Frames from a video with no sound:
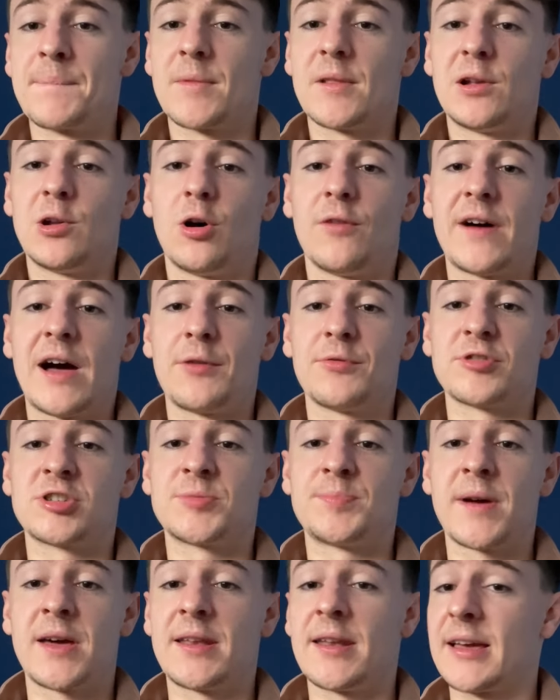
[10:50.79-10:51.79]
A lot of hours
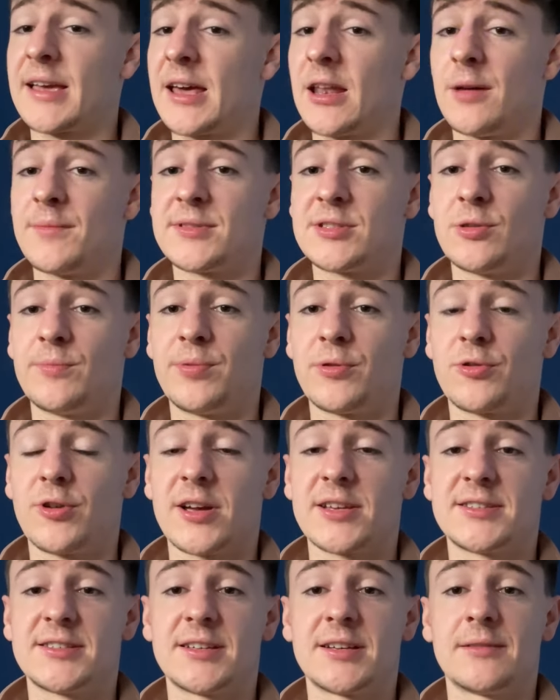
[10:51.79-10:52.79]
spent. Again, I'm still
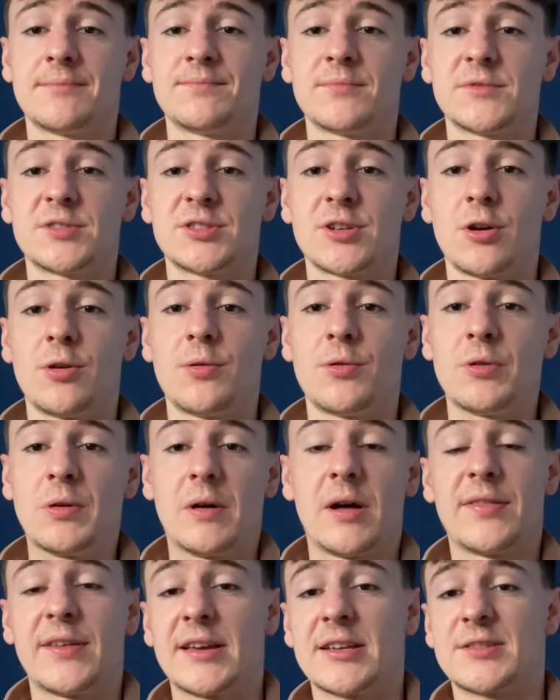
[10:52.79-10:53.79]
progressing. So
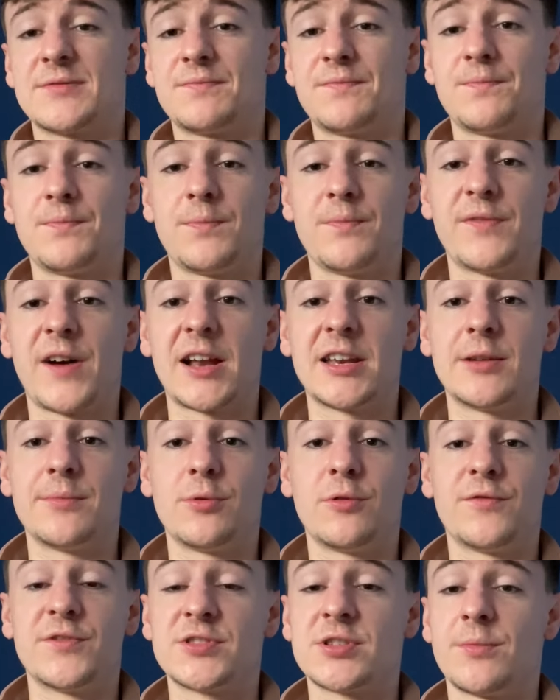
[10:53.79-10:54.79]
I think it's
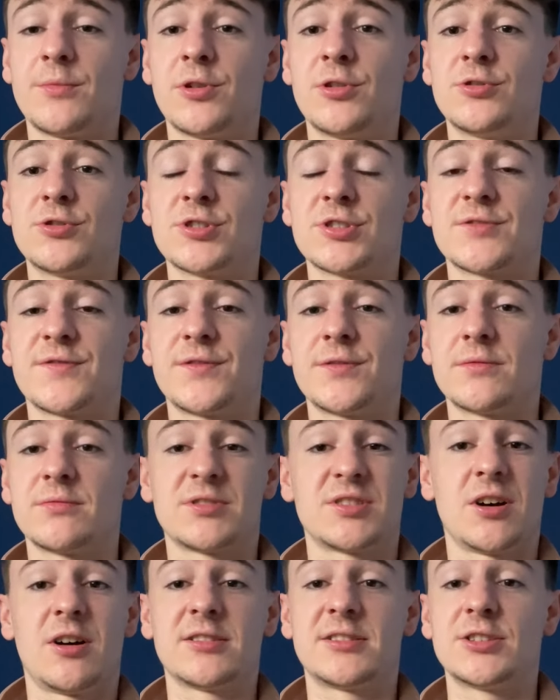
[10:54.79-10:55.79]
valuable for someone who's just
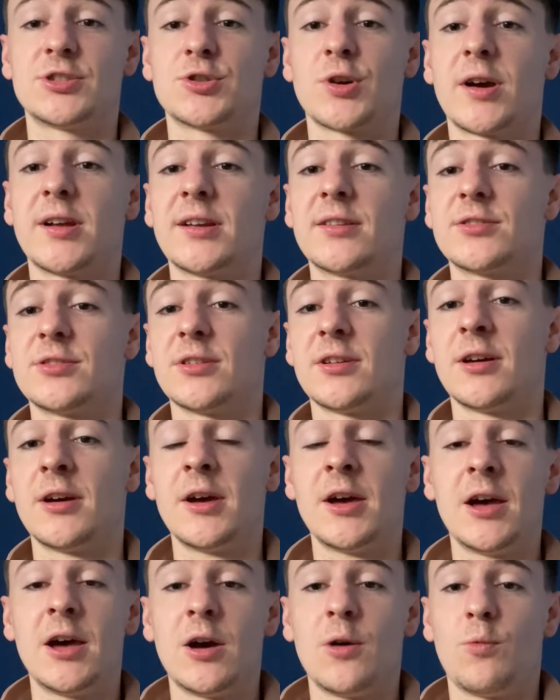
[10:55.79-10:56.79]
started trading to
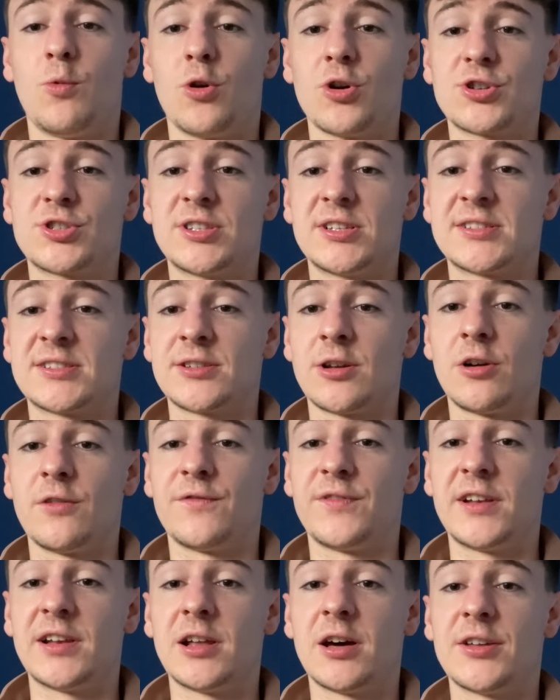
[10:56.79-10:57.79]
watch this and
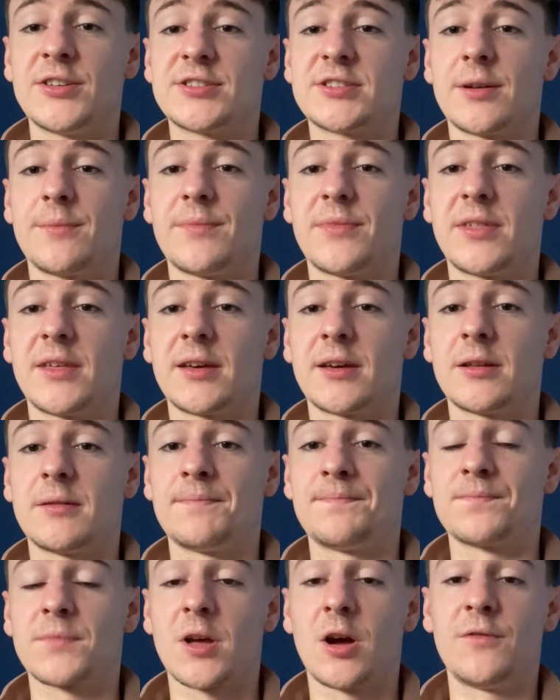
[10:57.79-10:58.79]
hopefully learn something
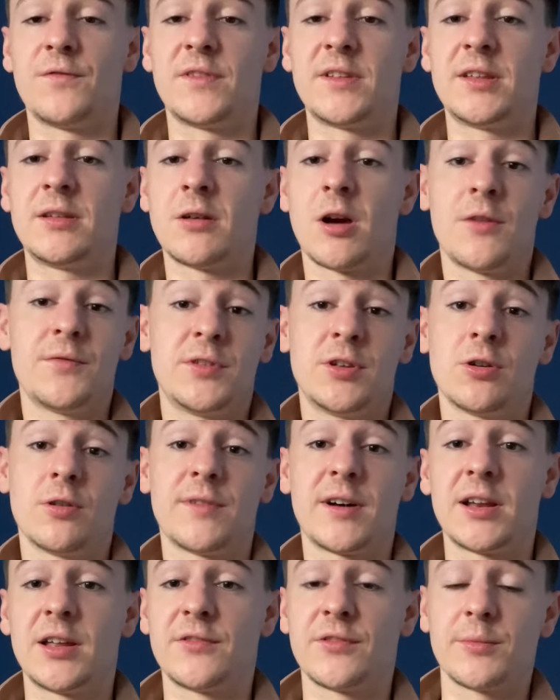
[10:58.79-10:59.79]
and hopefully hopefully you got
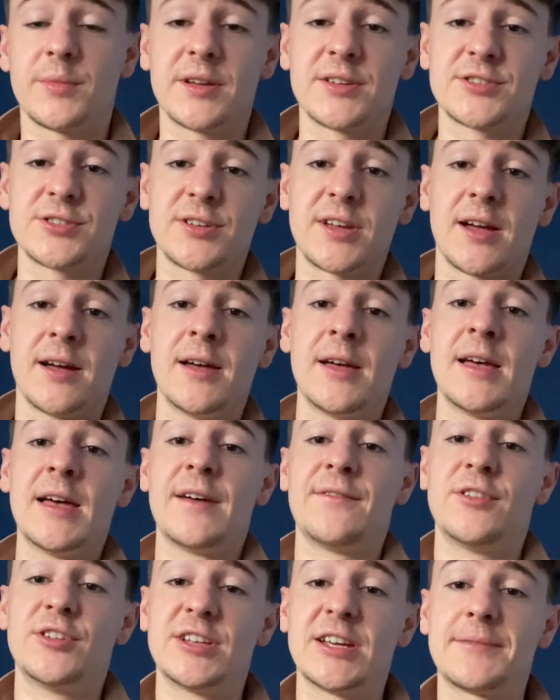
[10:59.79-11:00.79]
value from it. So yeah,
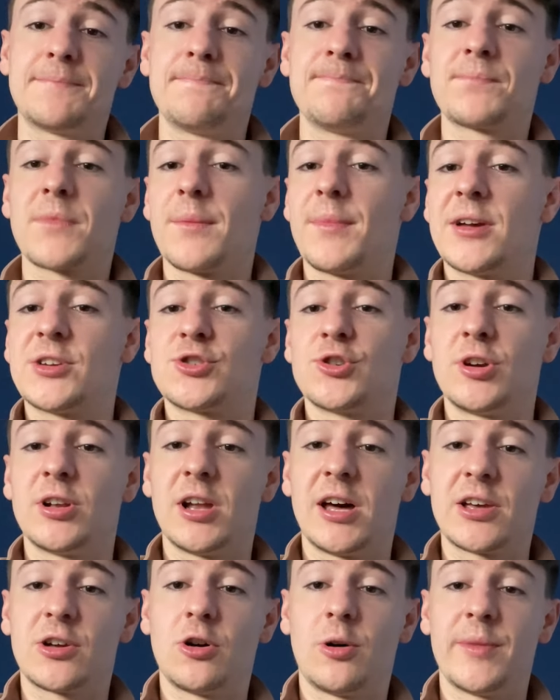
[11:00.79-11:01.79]
if you did, make sure you
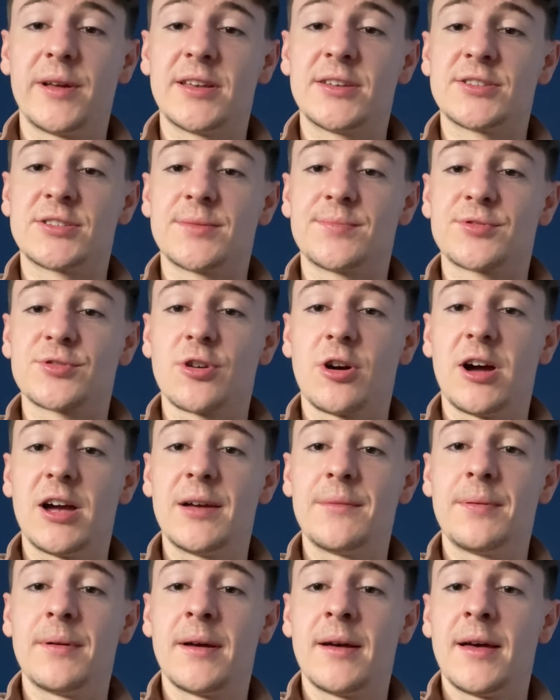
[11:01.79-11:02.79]
like, comment and
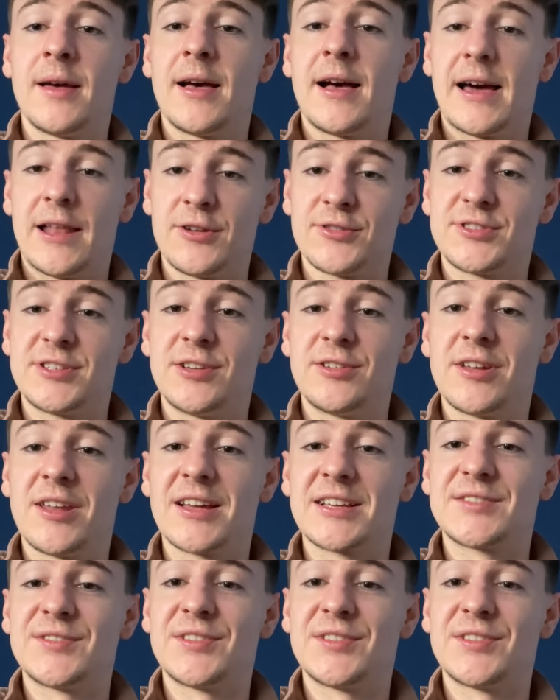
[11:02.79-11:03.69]
subscribe. And I'll see you in the next